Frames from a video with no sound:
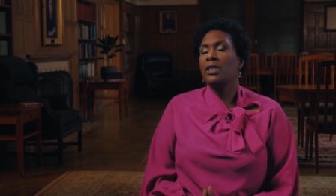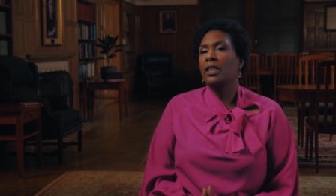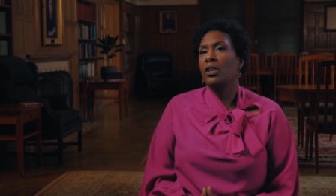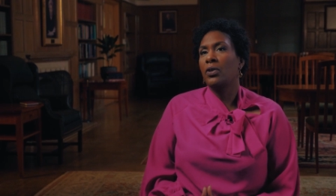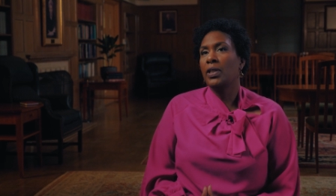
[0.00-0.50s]
was
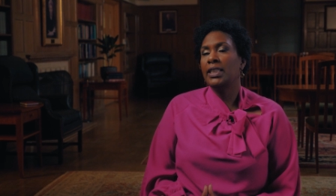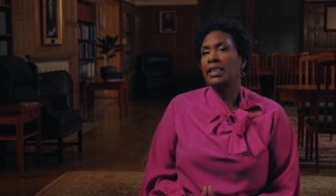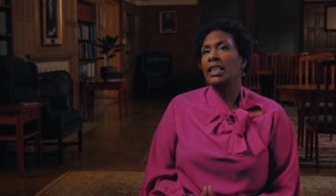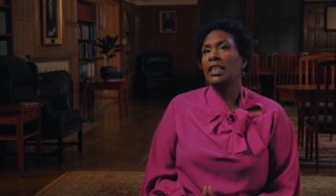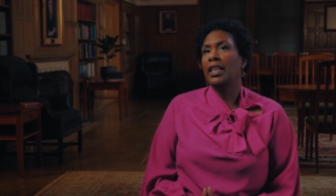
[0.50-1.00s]

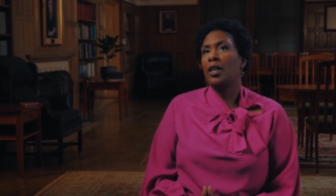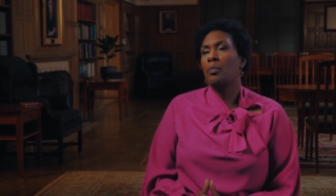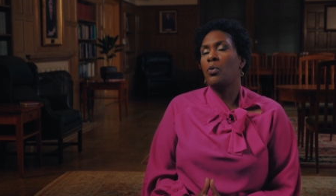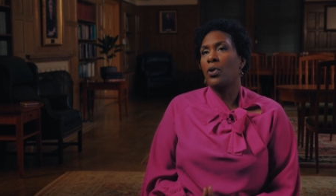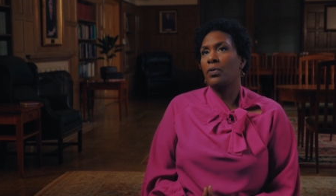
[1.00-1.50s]
increasingly
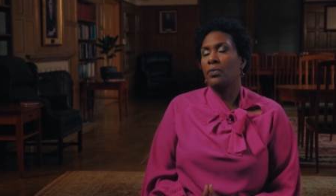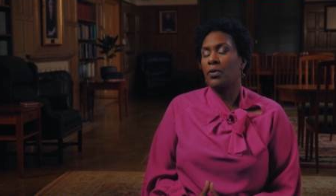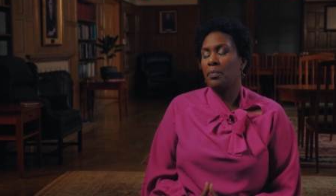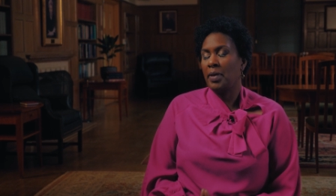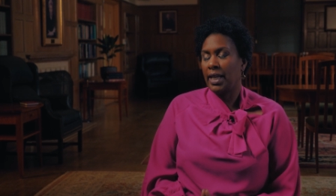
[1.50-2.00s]
important
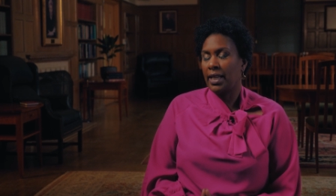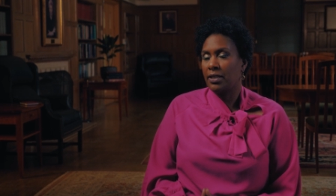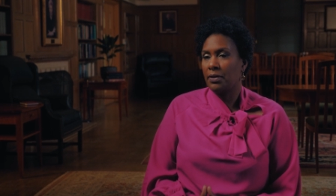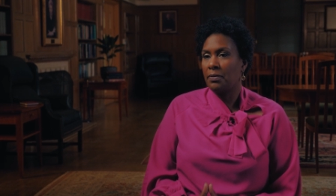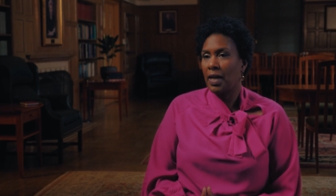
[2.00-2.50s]
for me
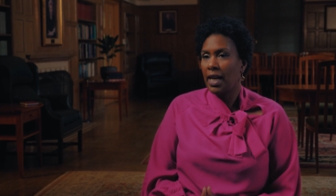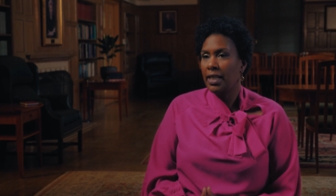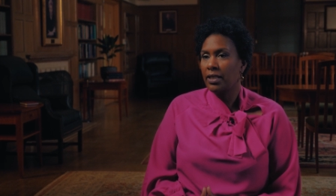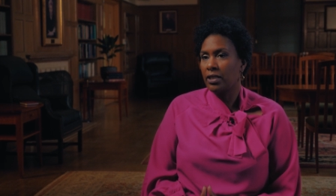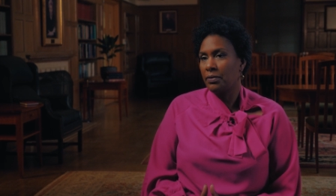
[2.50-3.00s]
to
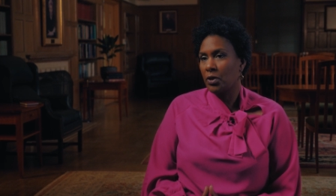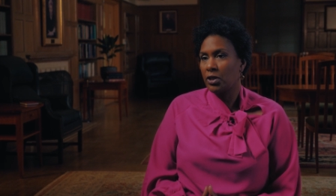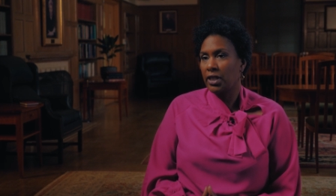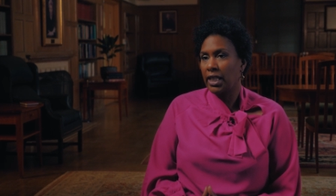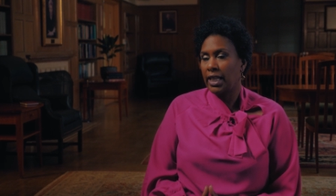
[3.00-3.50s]
find a
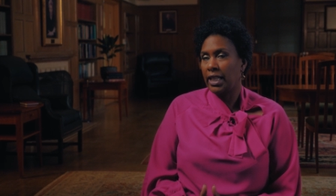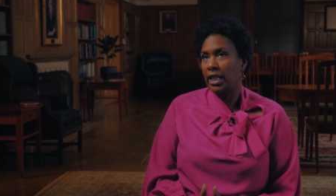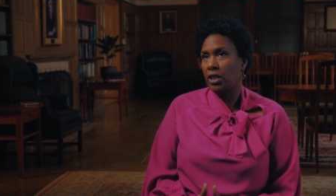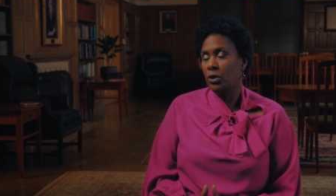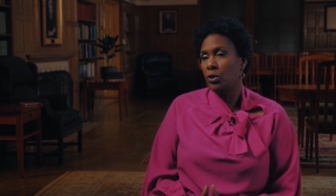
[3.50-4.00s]
diversity and
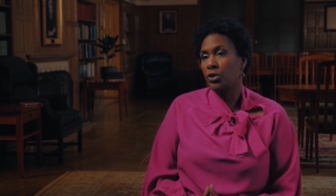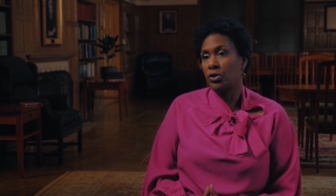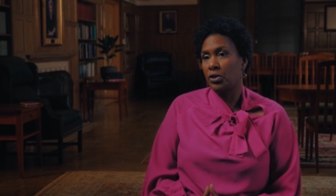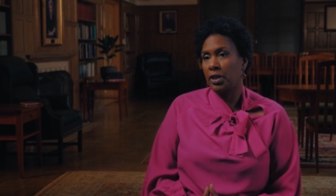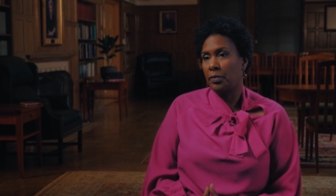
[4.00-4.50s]
inclusion
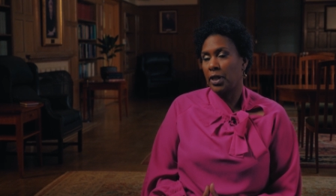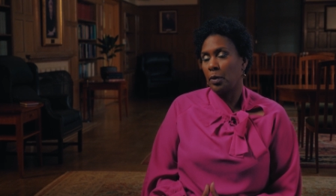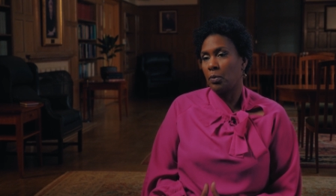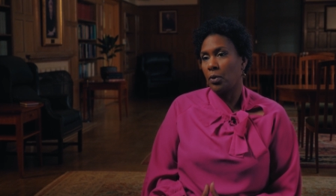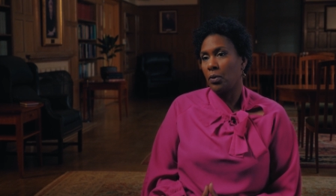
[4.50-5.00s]

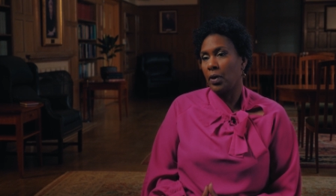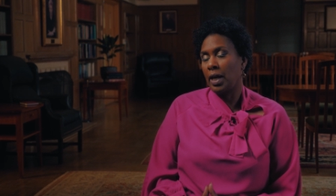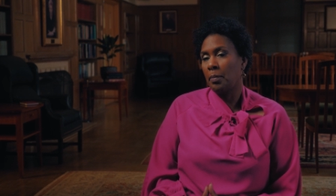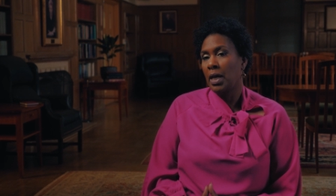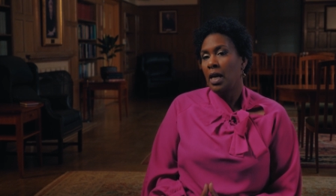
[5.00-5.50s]
certificate
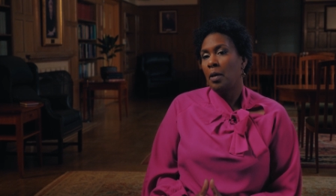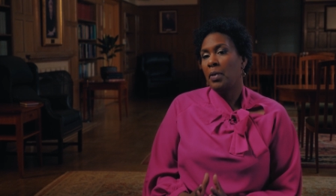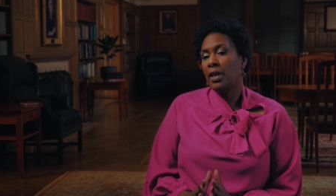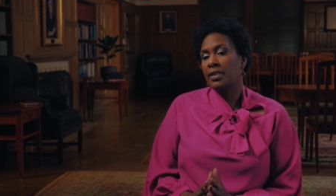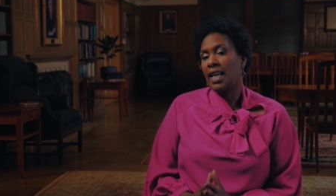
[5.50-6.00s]
program
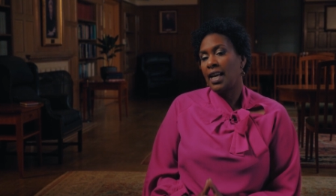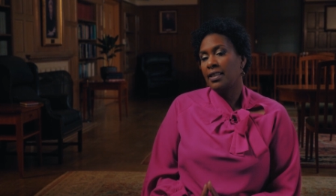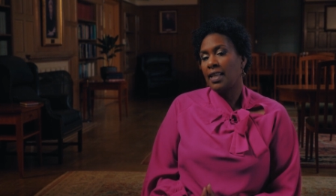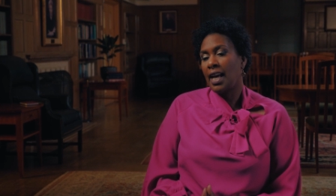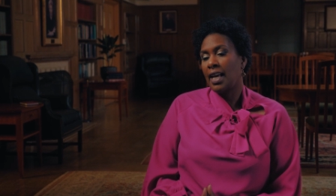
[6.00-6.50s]
because
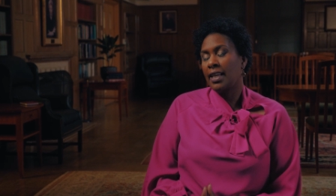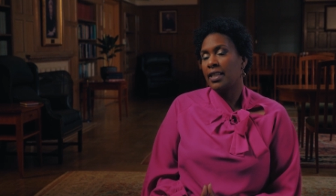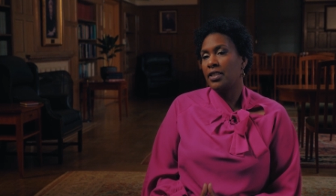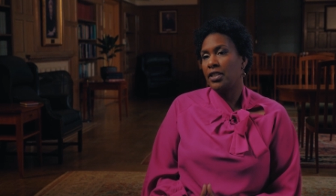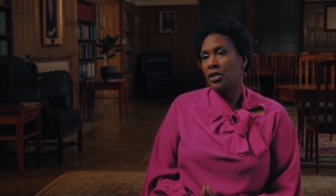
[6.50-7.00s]
as I
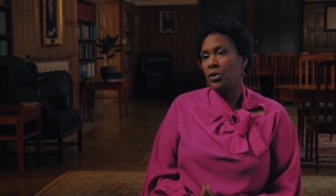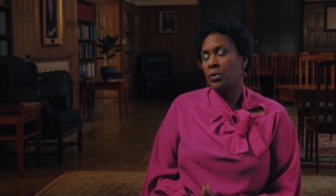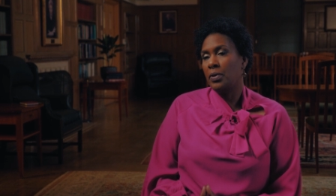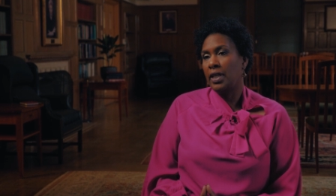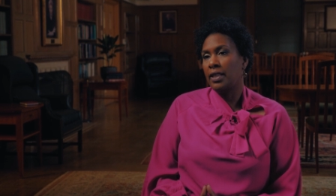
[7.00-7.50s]

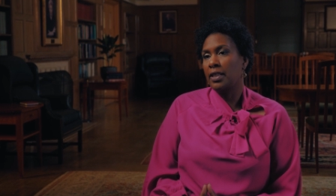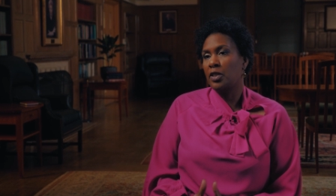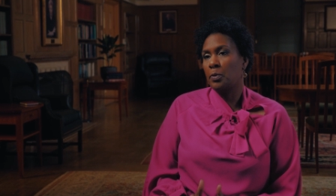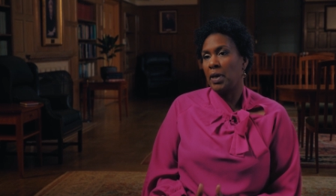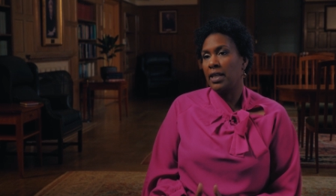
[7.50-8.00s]
continued in
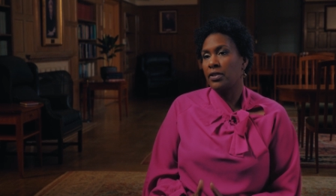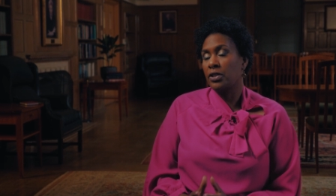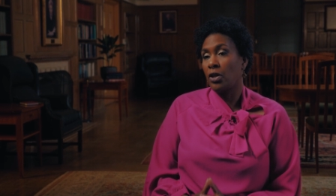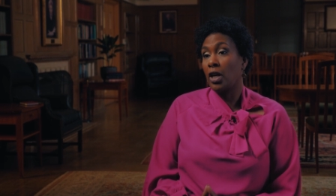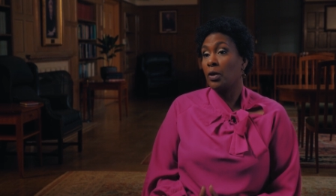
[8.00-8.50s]
this space
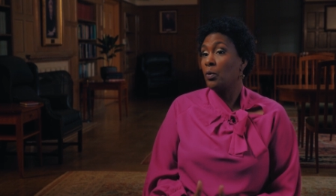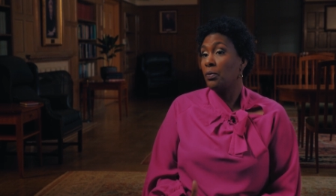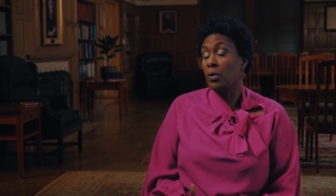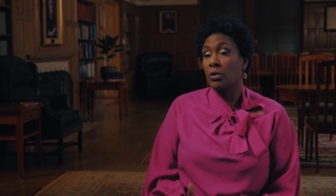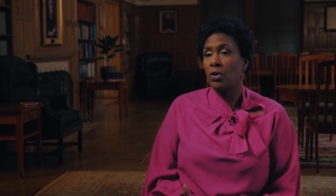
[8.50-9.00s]
and talking
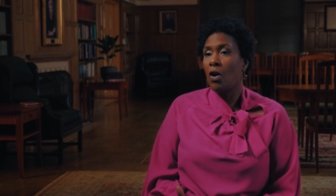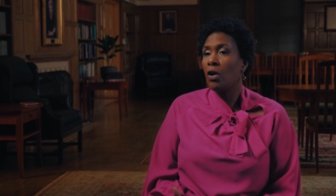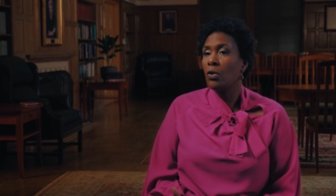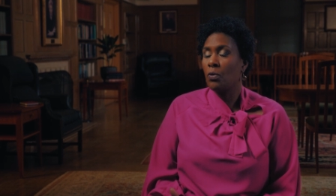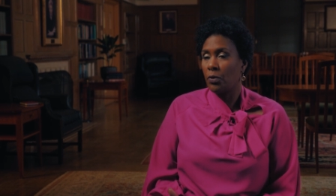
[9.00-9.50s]
with folks
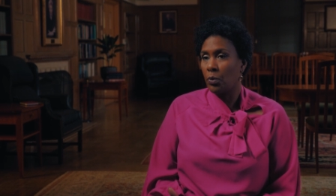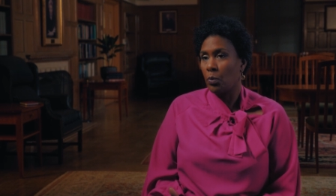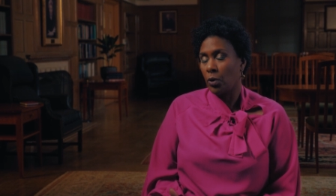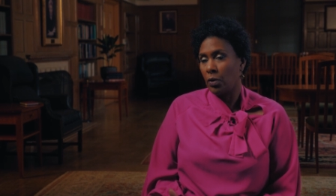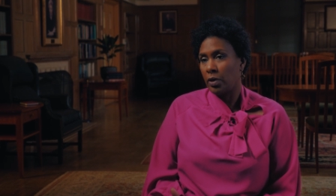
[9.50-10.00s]
all over the
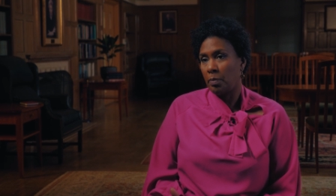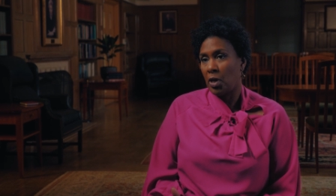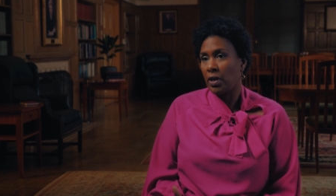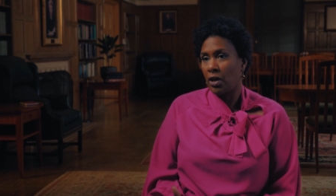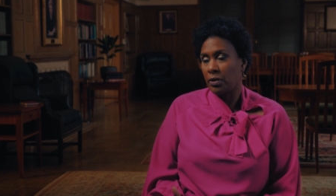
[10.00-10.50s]
world
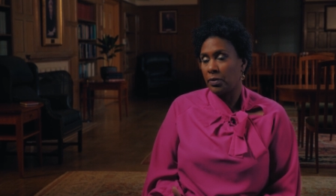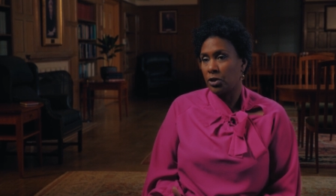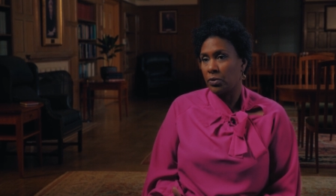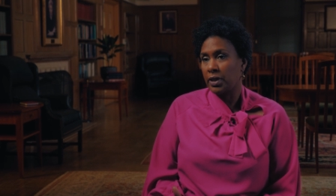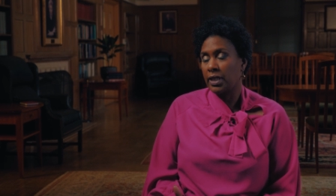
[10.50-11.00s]
about
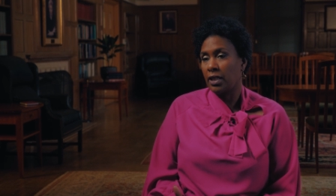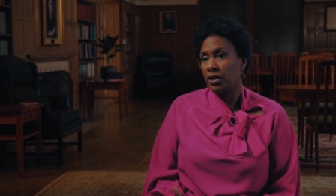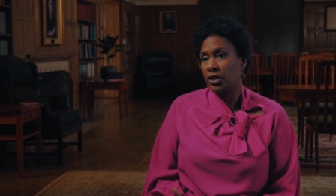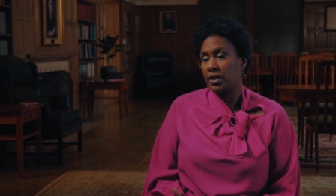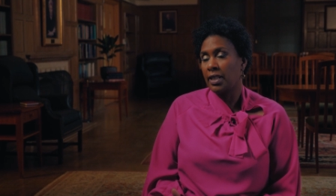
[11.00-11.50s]
artificial
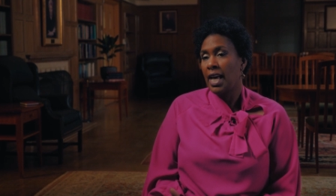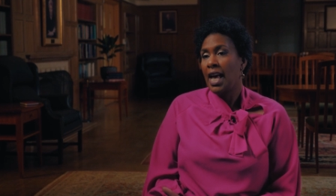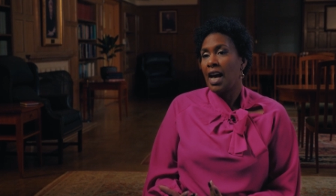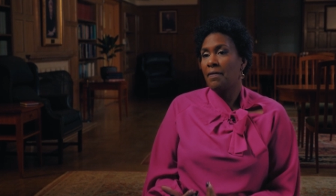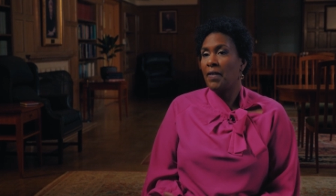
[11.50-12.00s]
intelligence,
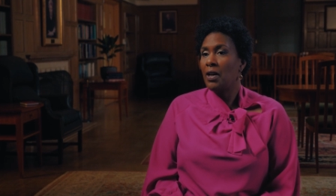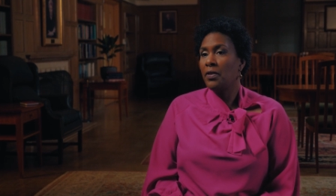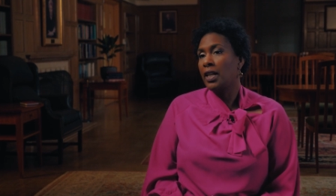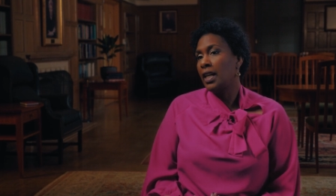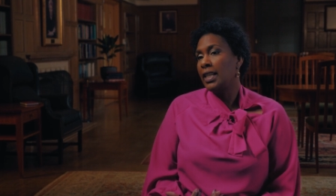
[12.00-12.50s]
I
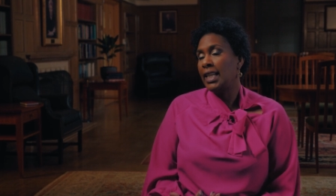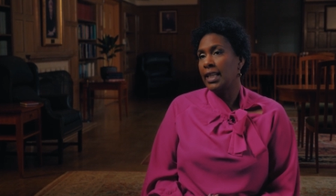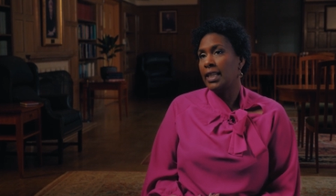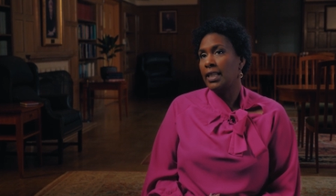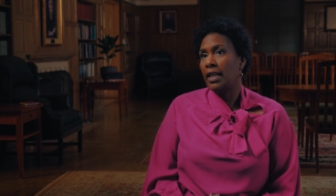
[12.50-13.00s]
found that I
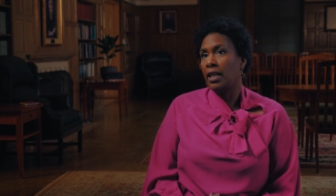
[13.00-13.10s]
needed